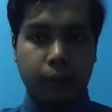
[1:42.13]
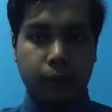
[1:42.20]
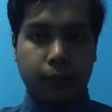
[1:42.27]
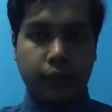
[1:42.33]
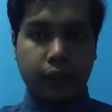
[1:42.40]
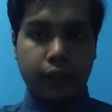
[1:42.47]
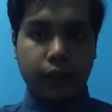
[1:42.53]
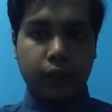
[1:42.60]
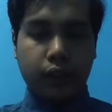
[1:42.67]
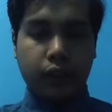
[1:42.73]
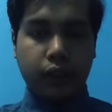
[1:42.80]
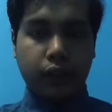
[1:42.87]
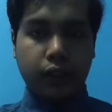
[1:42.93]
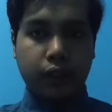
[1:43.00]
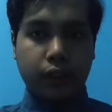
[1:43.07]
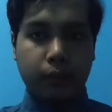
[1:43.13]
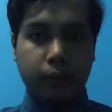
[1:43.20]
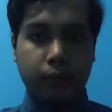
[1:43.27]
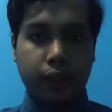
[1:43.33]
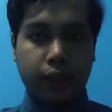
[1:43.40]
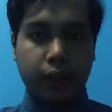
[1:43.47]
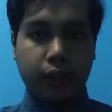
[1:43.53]
build a system
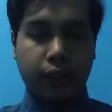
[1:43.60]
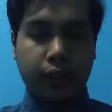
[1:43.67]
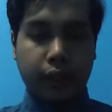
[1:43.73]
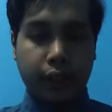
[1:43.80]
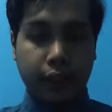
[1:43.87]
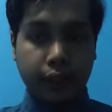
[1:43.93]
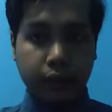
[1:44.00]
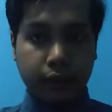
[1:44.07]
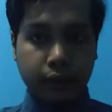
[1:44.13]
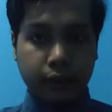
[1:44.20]
that can